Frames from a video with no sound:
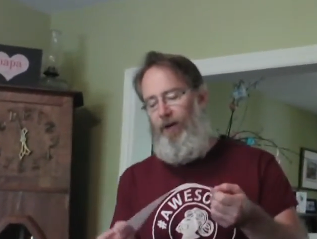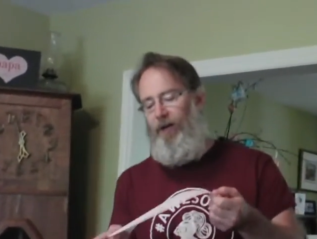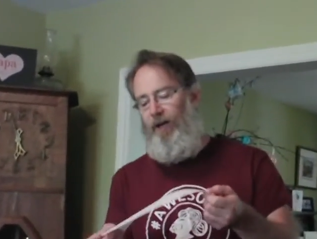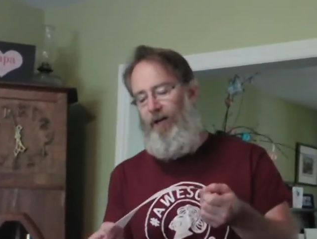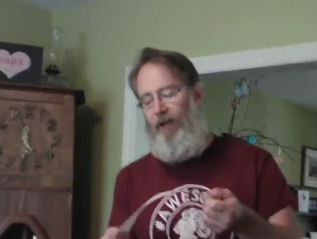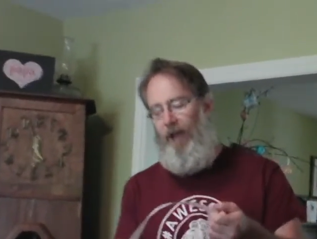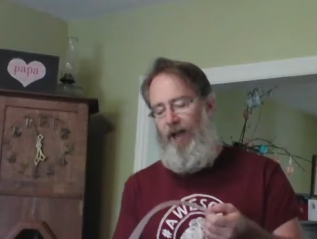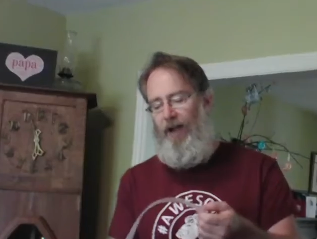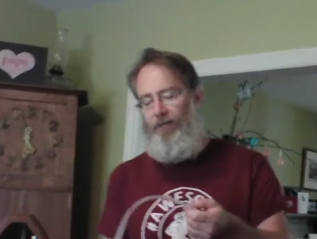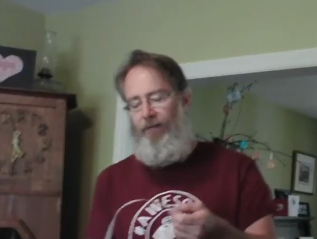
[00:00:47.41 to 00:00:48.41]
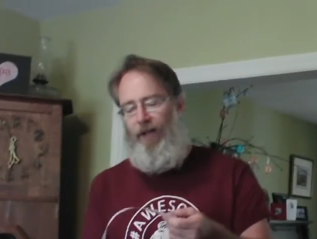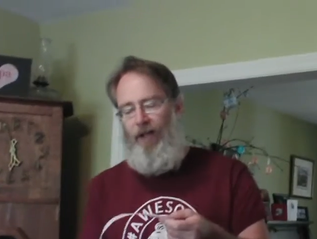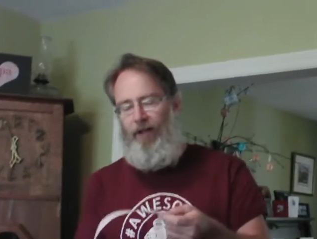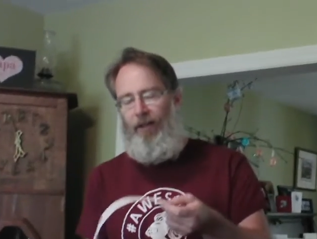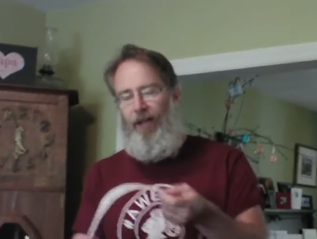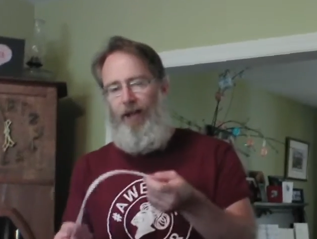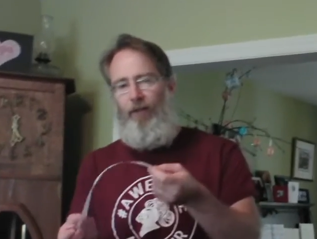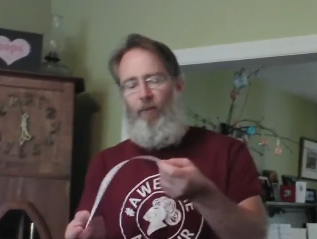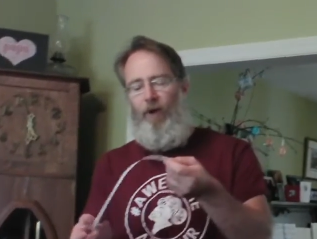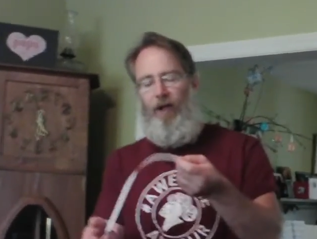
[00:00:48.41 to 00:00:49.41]
I cut it in half
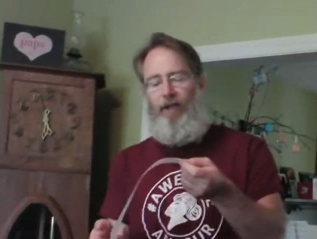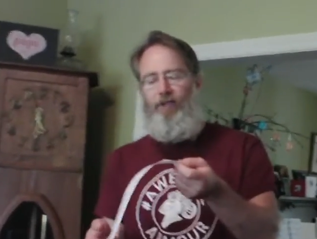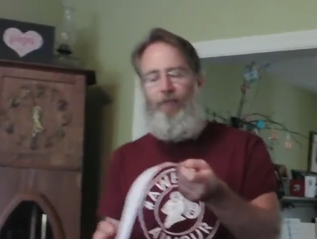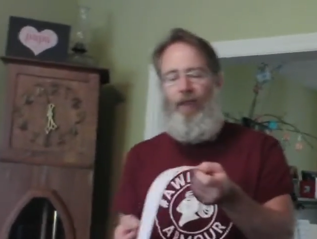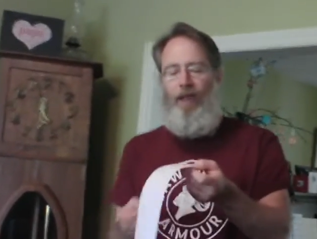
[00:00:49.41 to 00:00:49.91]
lengthwise,